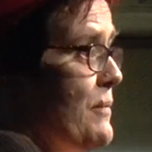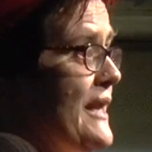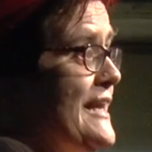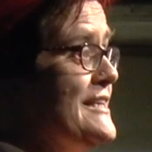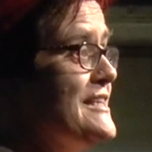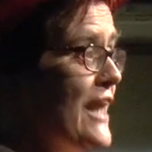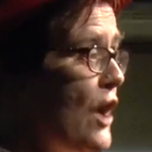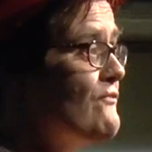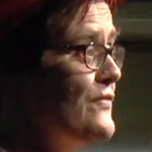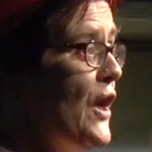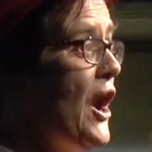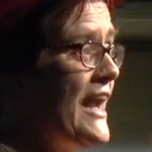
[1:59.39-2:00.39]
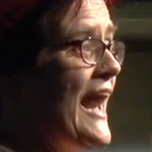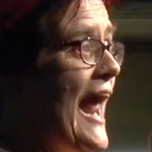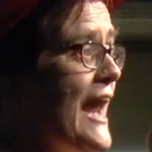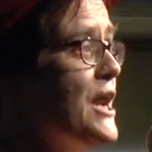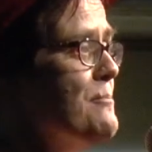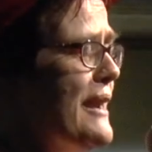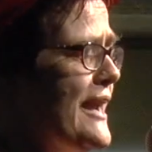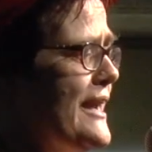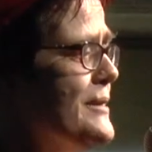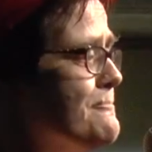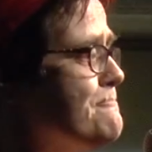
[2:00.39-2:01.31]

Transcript: Please love thine enemy.